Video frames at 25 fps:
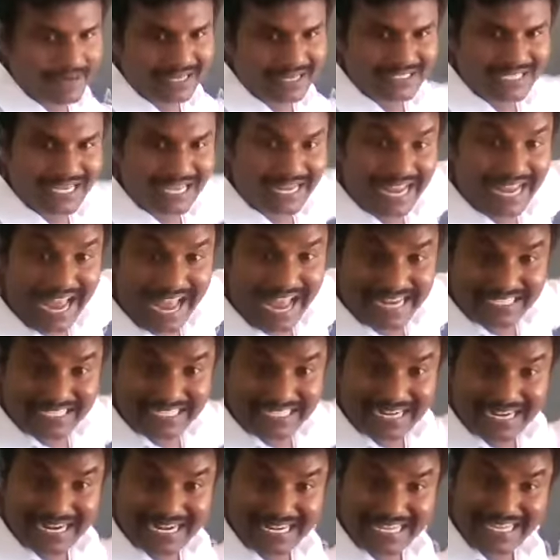ions are
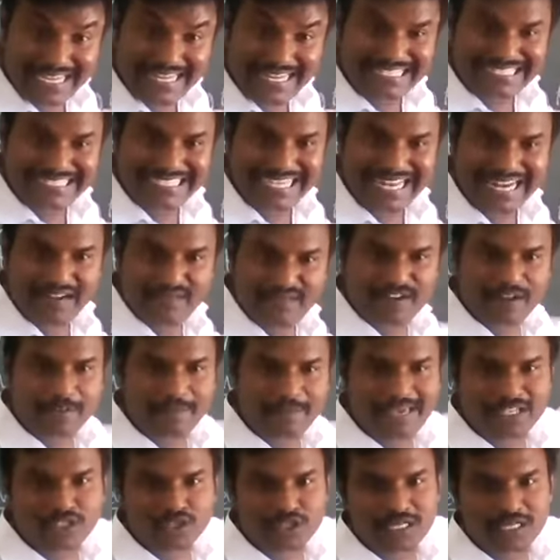entered inside from
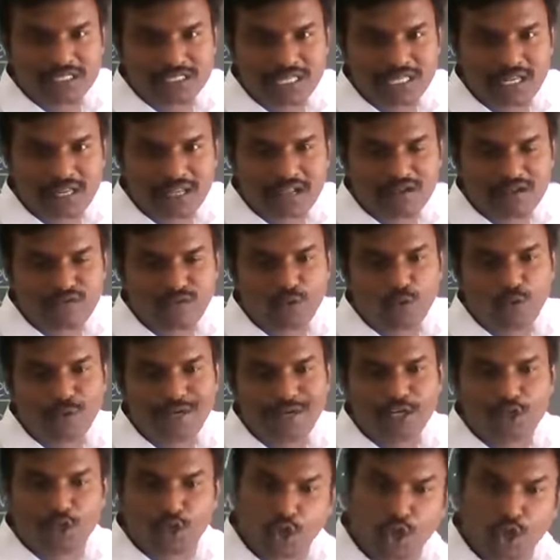extracellular
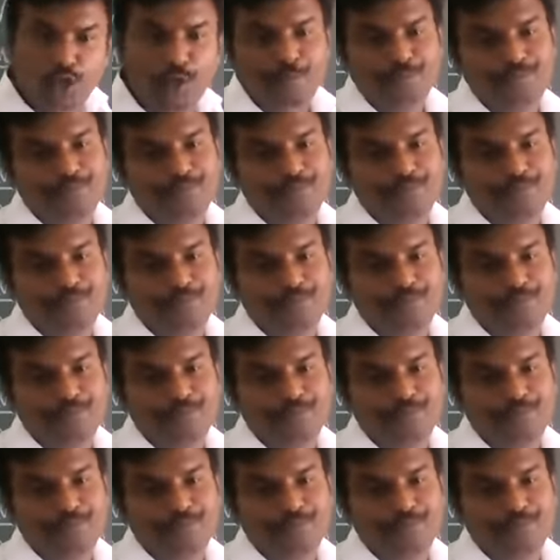fluid to